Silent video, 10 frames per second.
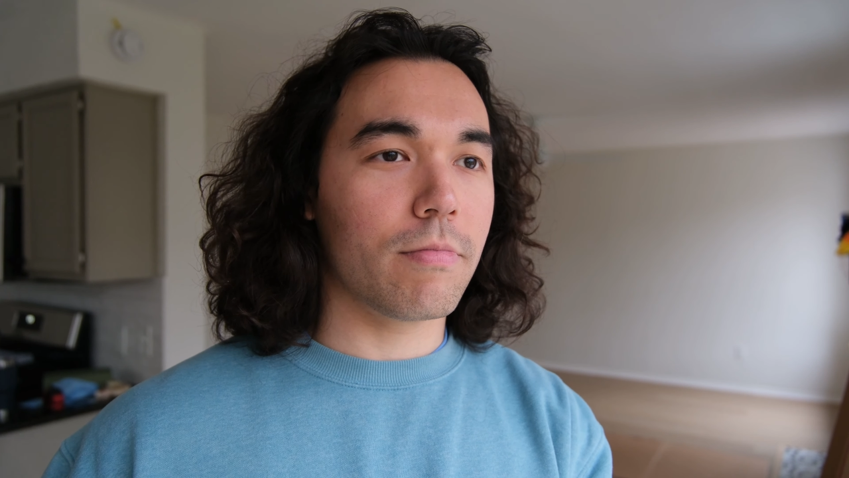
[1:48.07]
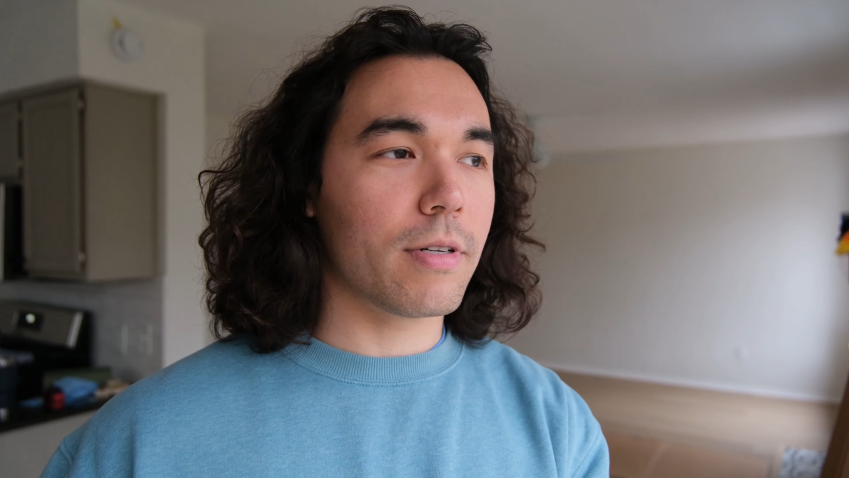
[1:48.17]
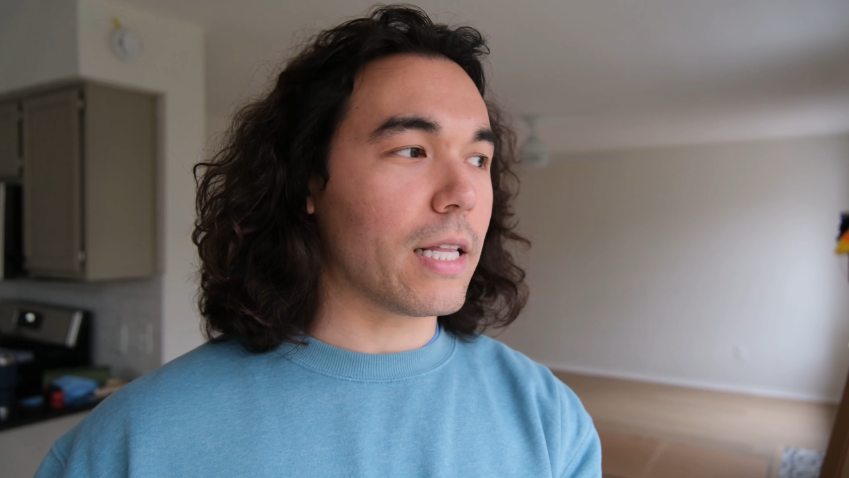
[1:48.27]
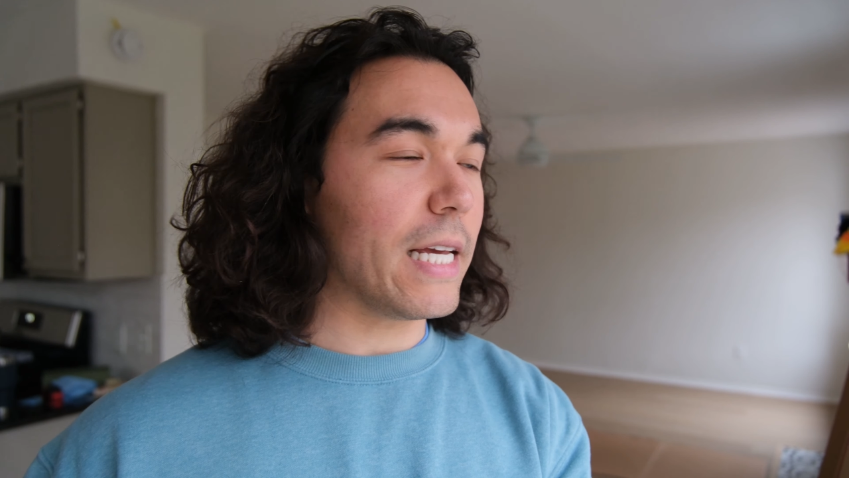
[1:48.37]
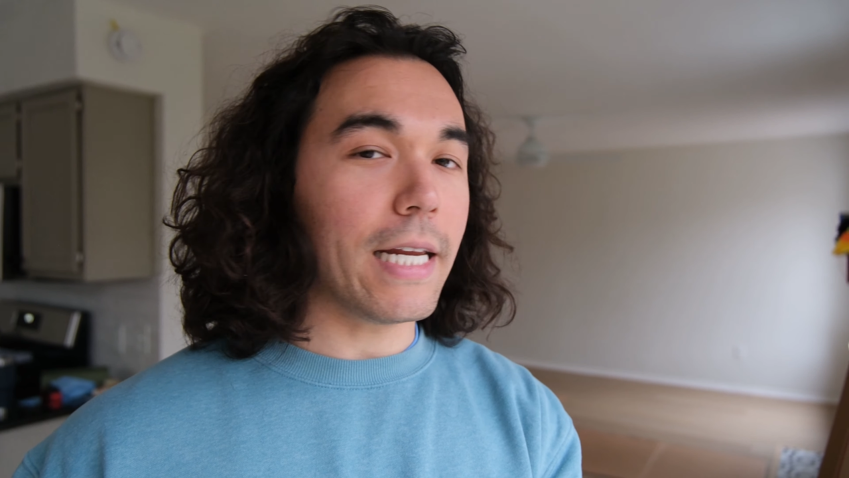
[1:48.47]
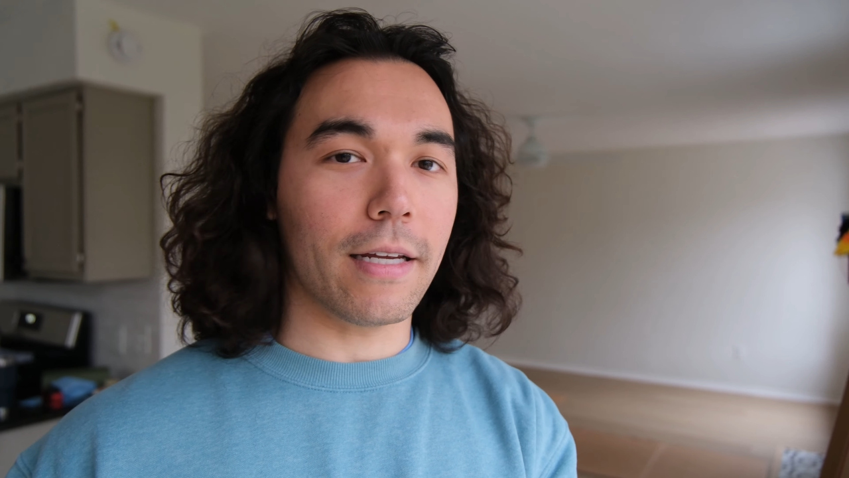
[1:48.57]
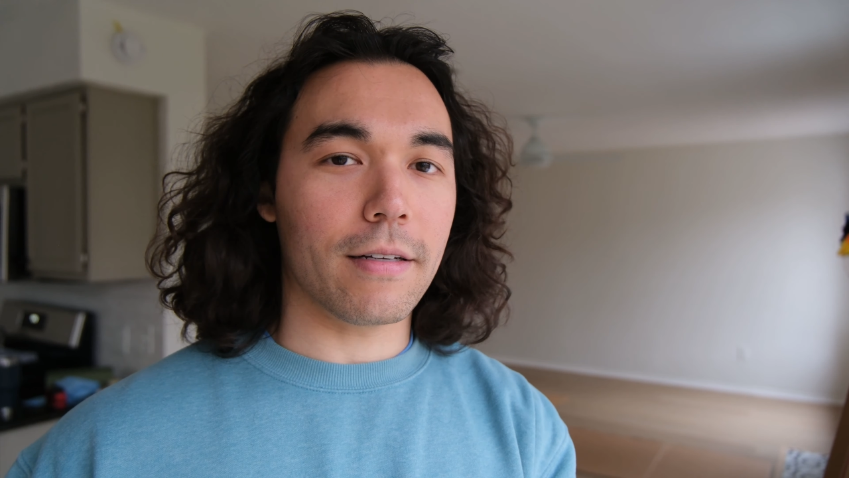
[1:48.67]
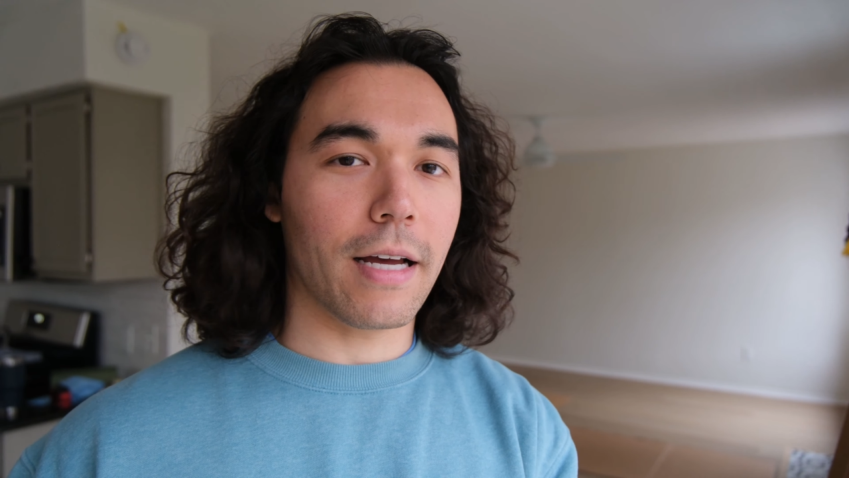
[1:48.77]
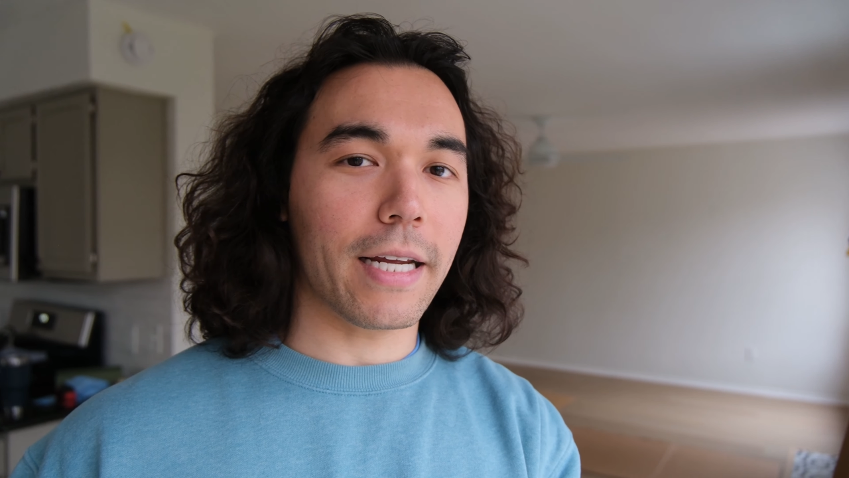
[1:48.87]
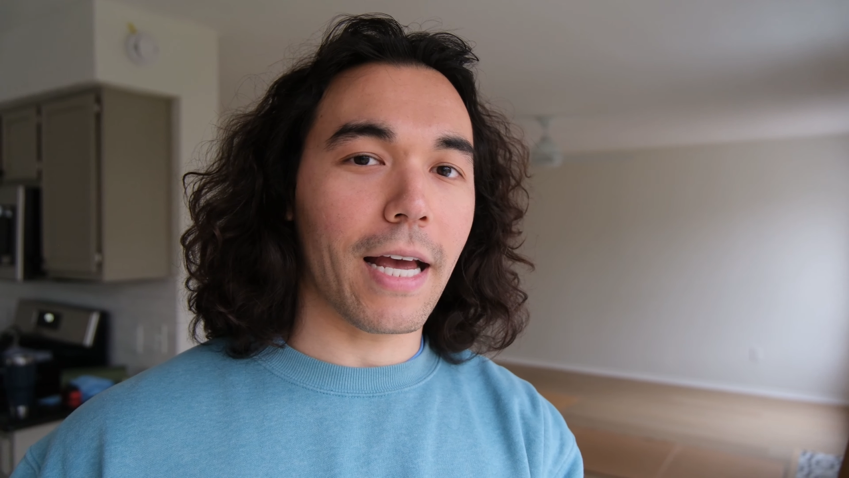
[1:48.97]
cleaning,
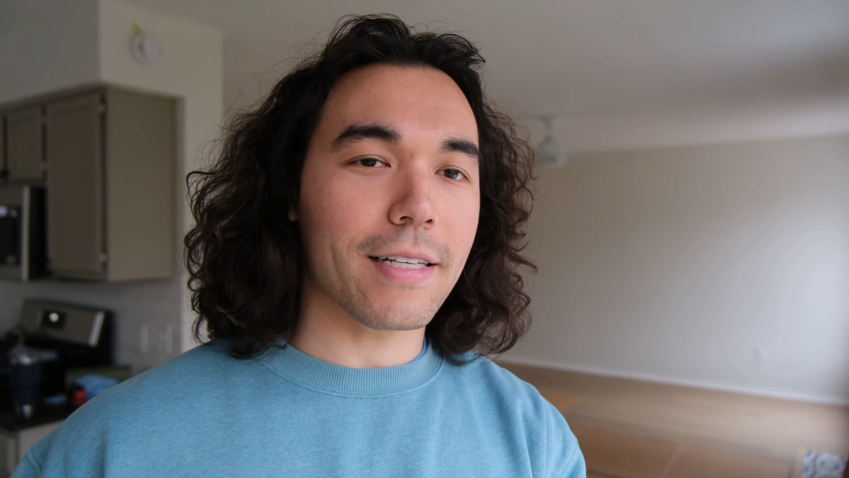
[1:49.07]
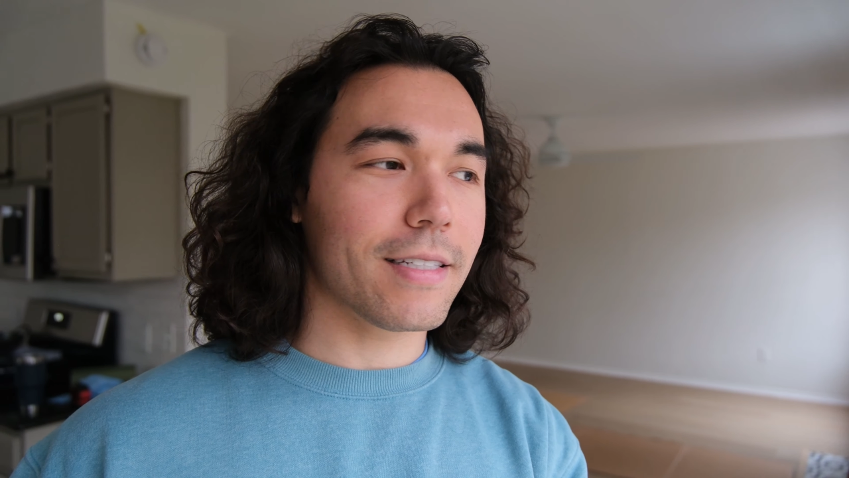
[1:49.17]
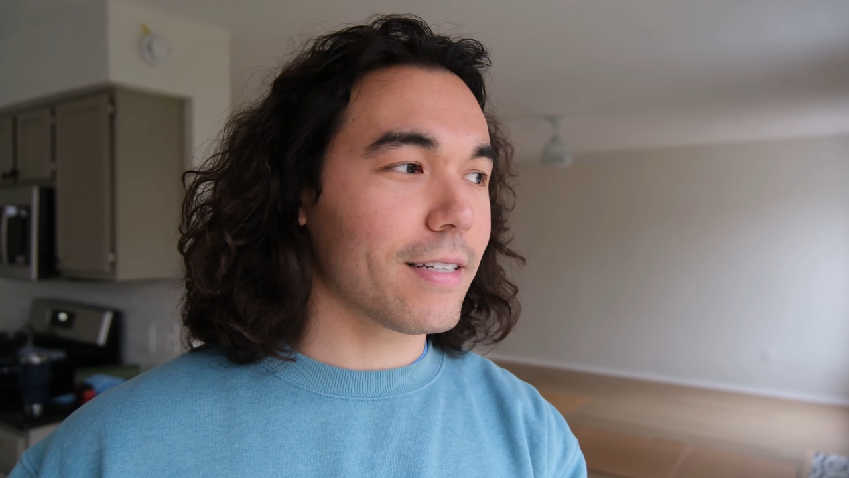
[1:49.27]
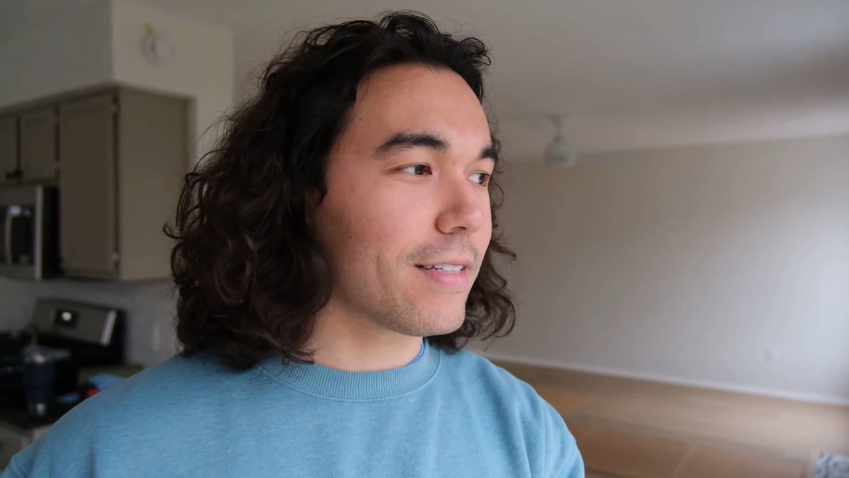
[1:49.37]
I guess.